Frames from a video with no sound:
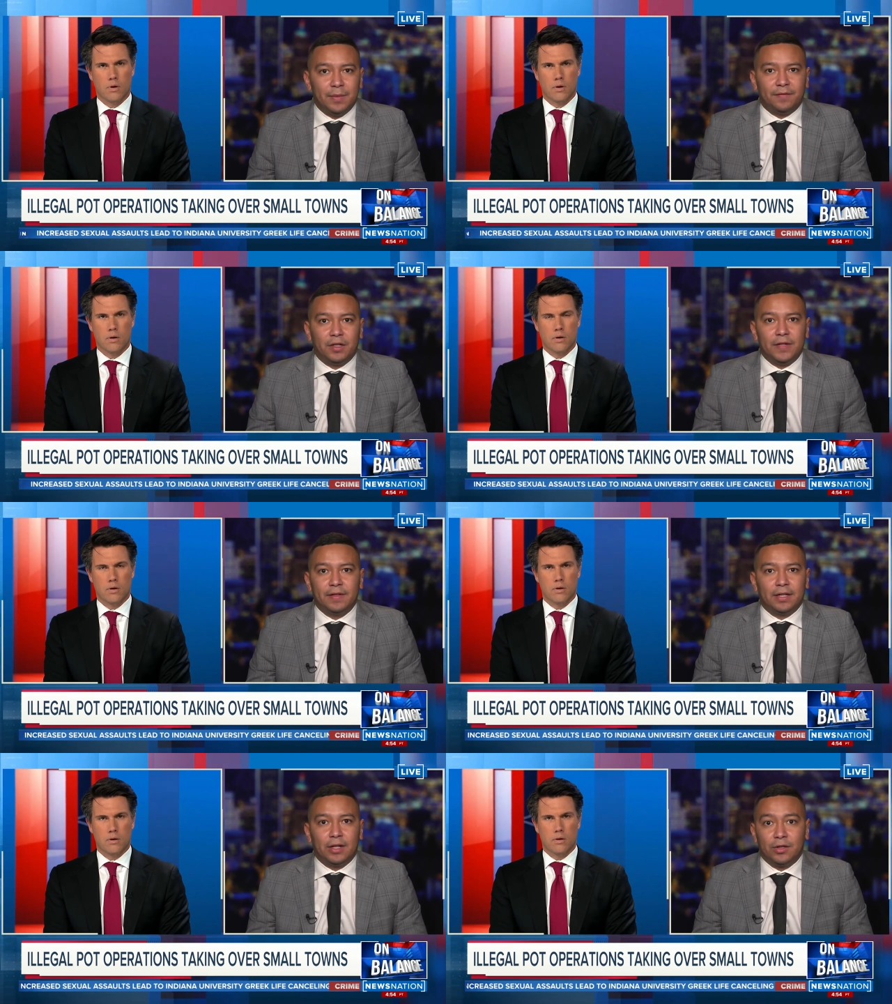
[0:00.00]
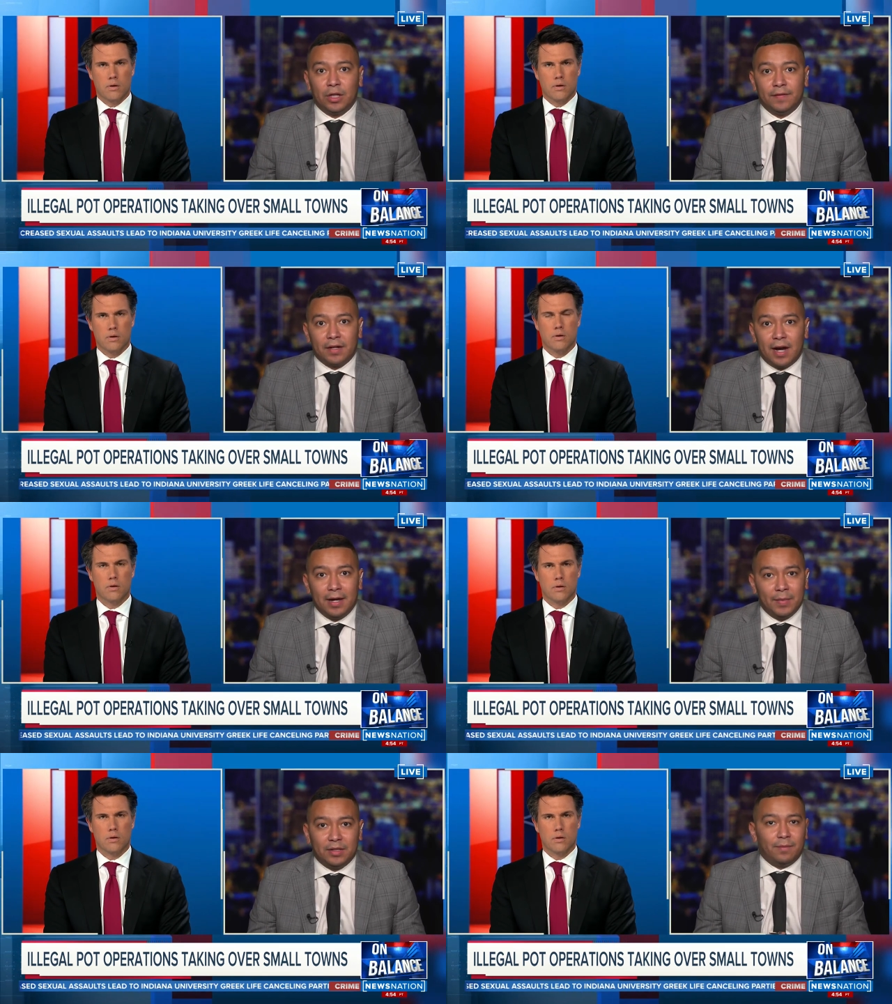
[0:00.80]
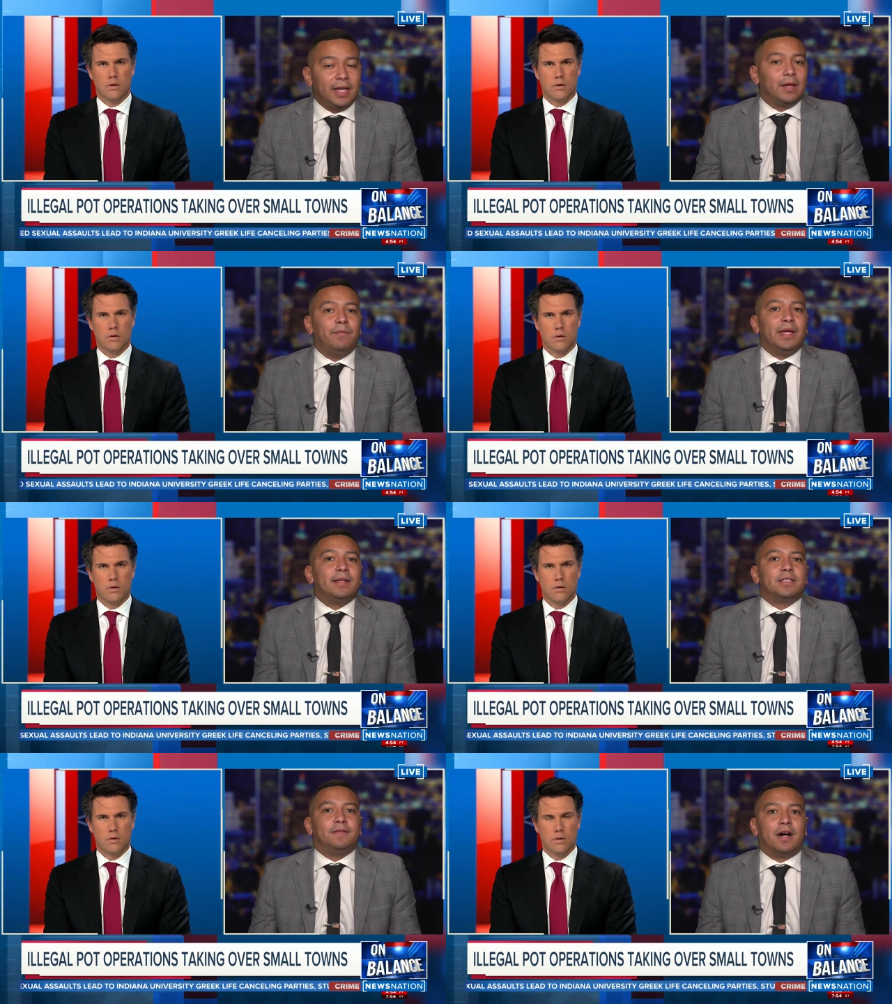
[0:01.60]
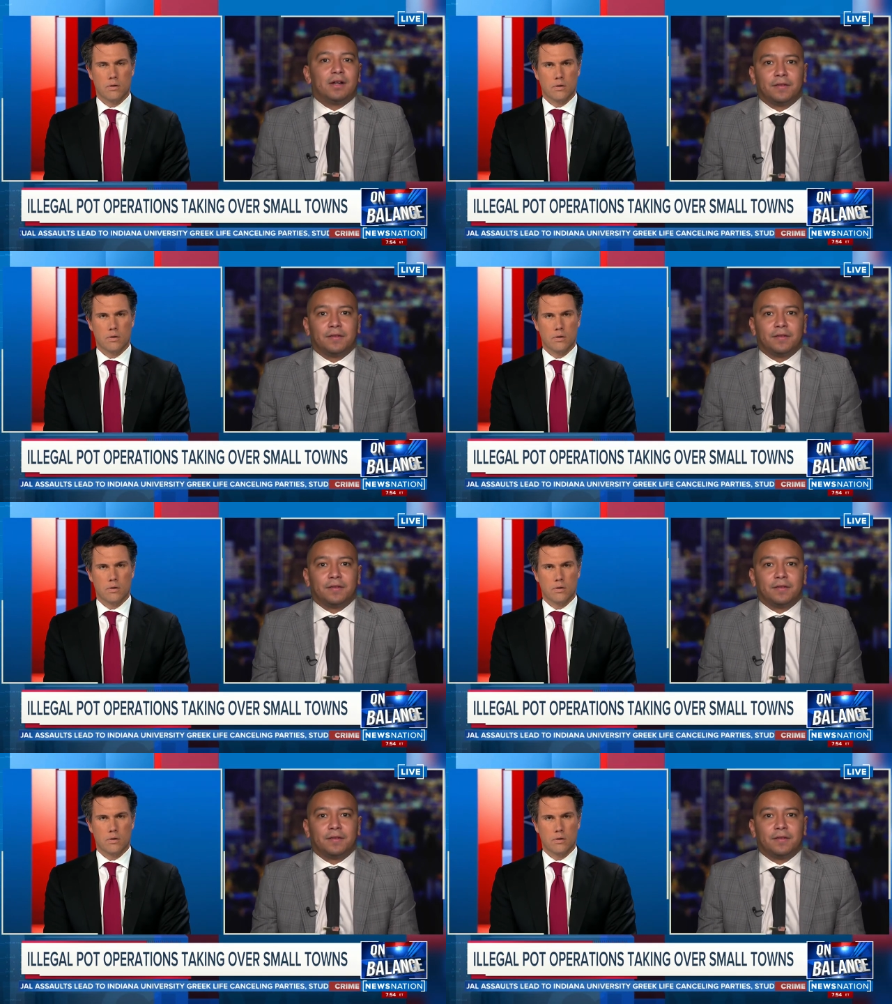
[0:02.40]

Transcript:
Speaker 1: if they're even caught. I mean, they're making millions of dollars.